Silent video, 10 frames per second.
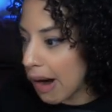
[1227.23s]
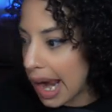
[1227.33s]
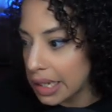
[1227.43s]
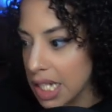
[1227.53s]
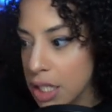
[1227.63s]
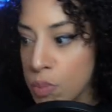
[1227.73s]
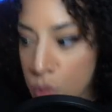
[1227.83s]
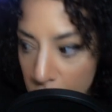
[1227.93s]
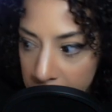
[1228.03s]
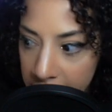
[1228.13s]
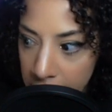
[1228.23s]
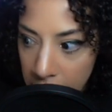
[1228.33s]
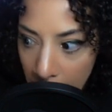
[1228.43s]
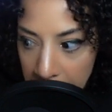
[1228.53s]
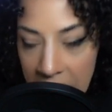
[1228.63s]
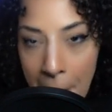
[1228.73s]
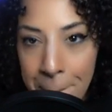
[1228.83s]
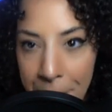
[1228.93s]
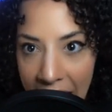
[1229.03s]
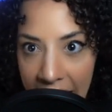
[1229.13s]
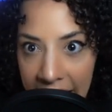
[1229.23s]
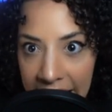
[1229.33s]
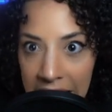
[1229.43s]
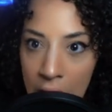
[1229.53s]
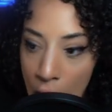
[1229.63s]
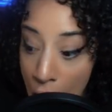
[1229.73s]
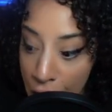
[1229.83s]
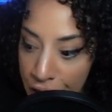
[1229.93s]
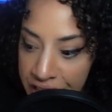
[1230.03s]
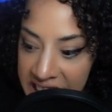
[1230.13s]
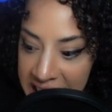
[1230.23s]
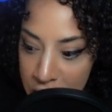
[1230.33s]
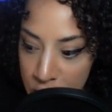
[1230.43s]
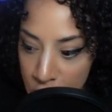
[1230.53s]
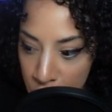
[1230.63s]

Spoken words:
right, let's move in. I'm gonna buy these